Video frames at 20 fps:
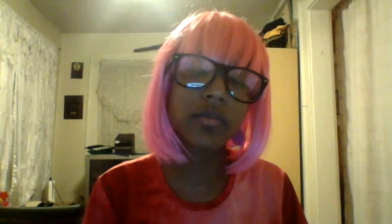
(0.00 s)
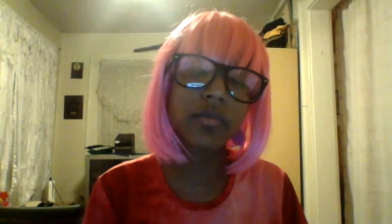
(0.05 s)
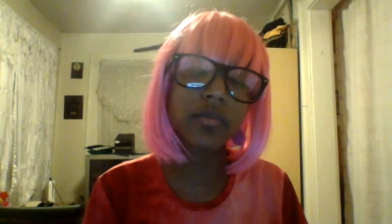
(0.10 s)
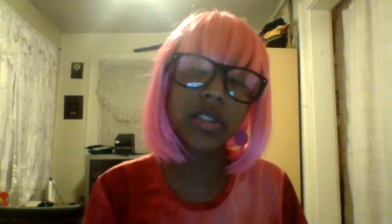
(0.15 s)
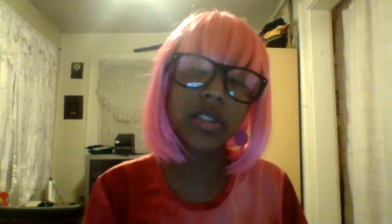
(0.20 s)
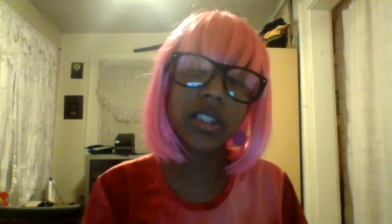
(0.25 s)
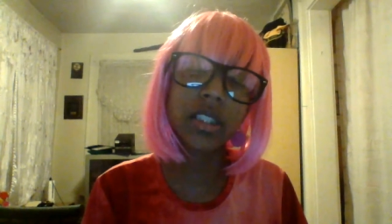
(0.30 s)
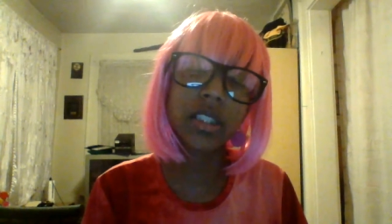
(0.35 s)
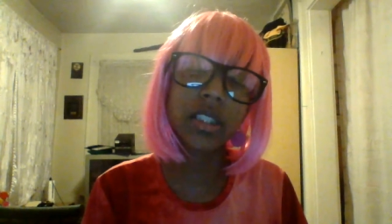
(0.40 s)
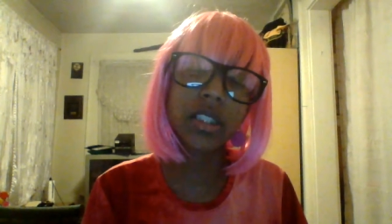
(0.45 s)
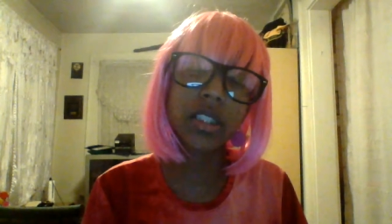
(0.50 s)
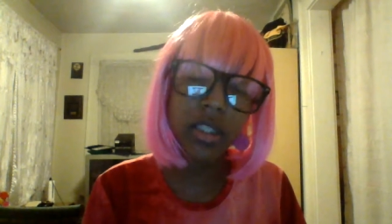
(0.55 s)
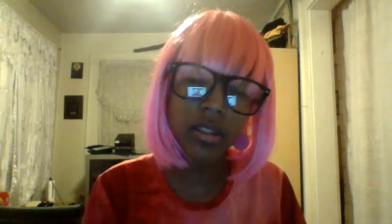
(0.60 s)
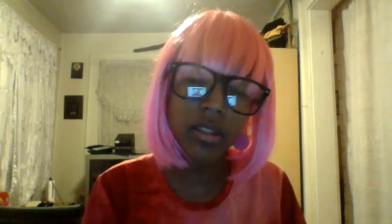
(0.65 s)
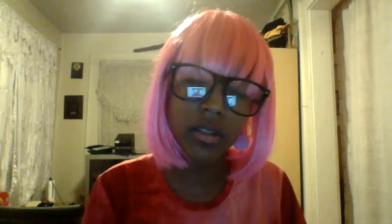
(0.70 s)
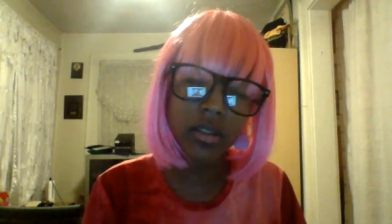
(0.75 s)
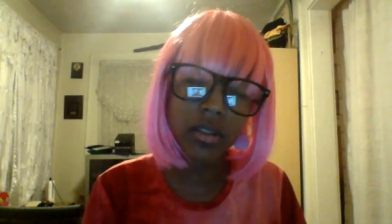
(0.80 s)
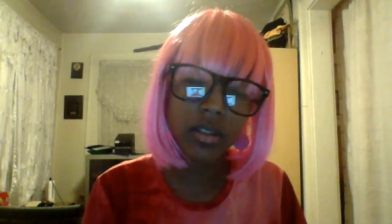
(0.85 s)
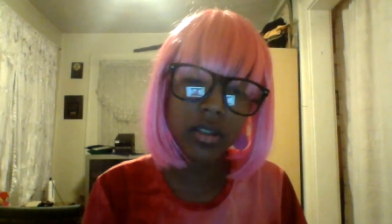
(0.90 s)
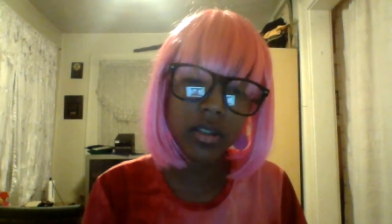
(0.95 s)
for six
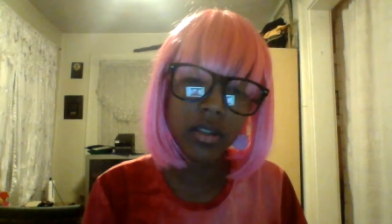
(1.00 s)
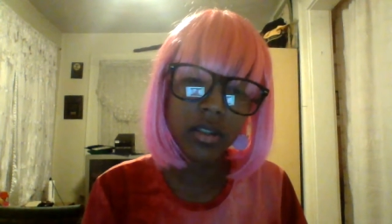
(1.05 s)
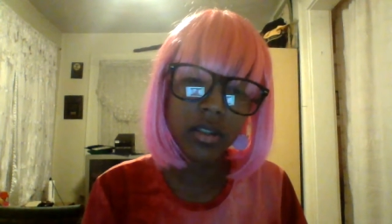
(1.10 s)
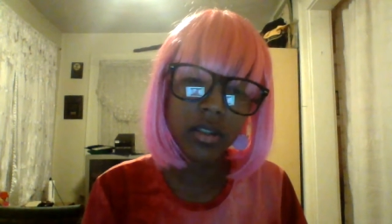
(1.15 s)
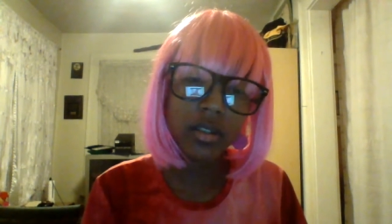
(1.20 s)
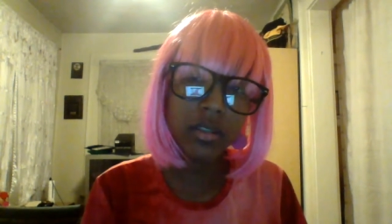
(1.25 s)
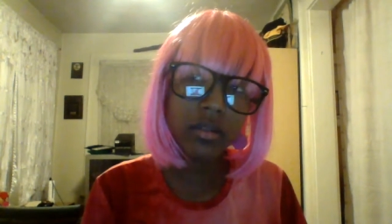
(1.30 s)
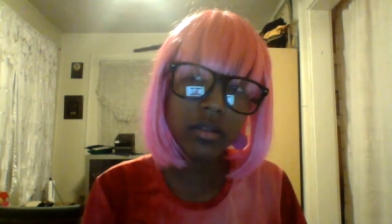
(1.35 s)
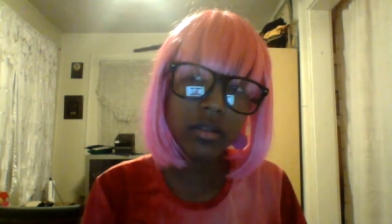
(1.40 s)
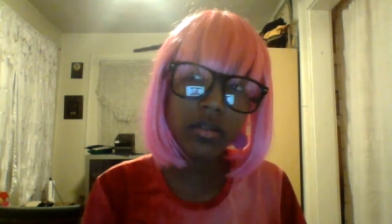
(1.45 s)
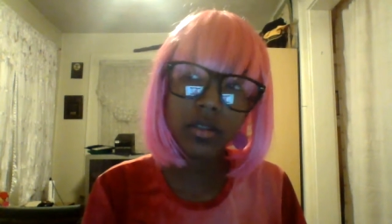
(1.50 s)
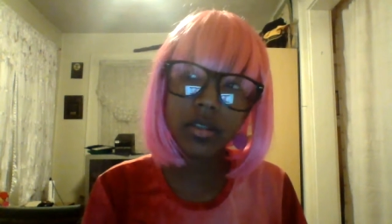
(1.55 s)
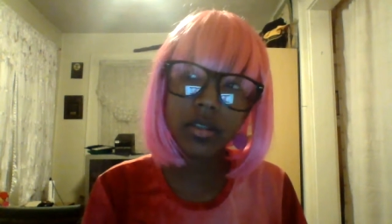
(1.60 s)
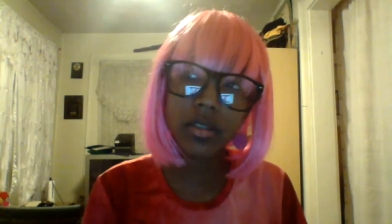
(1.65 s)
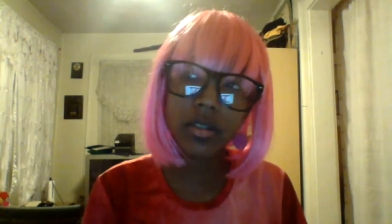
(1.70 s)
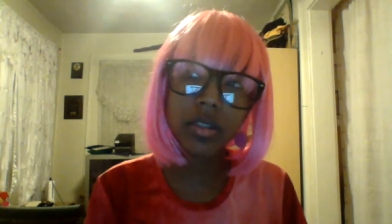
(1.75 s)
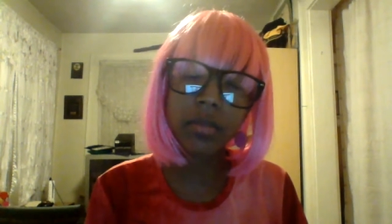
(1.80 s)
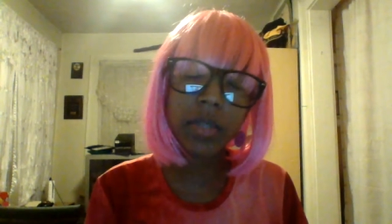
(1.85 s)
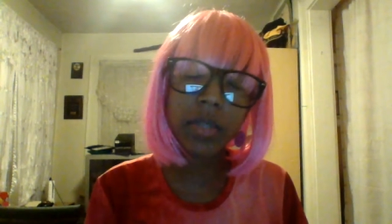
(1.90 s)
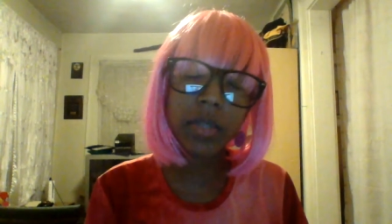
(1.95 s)
months.
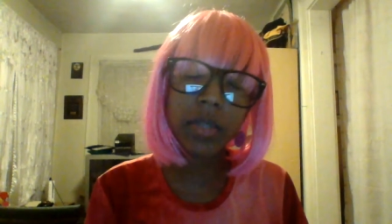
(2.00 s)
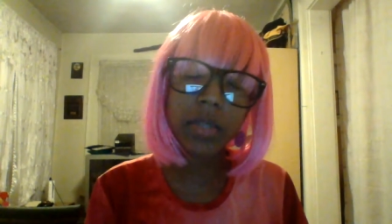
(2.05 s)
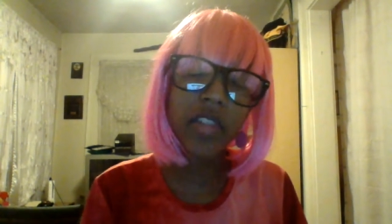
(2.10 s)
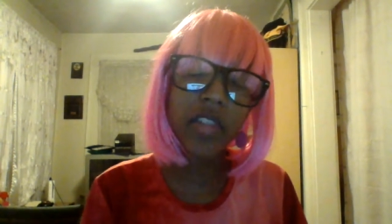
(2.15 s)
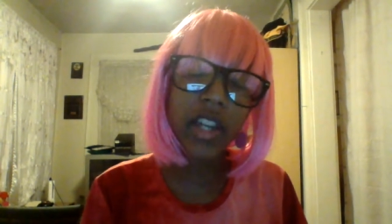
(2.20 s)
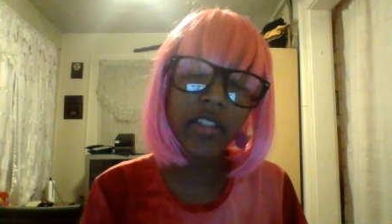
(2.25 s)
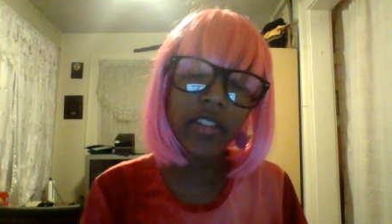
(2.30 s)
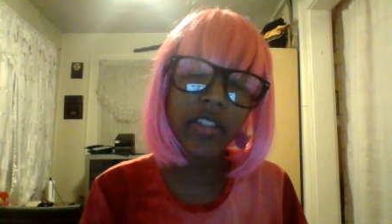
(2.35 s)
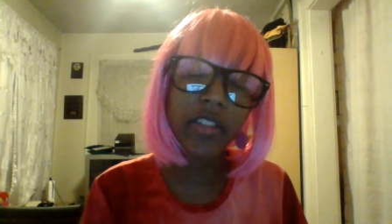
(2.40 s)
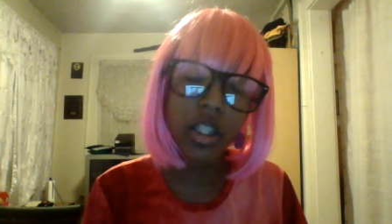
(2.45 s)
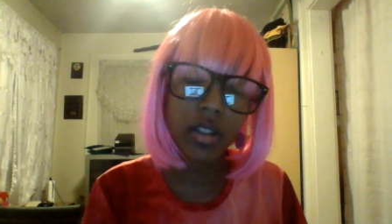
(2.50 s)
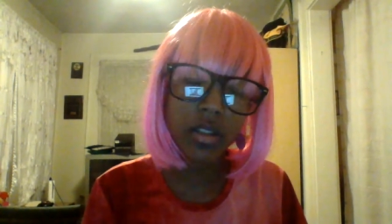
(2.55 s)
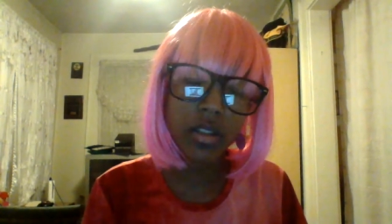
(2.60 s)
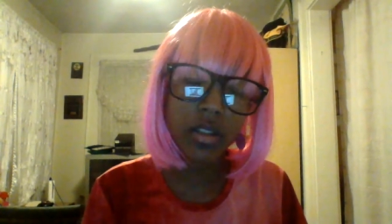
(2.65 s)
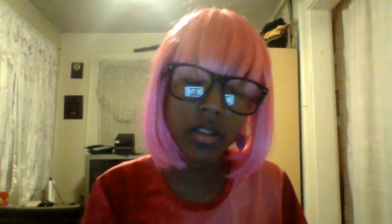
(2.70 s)
Sometimes five years.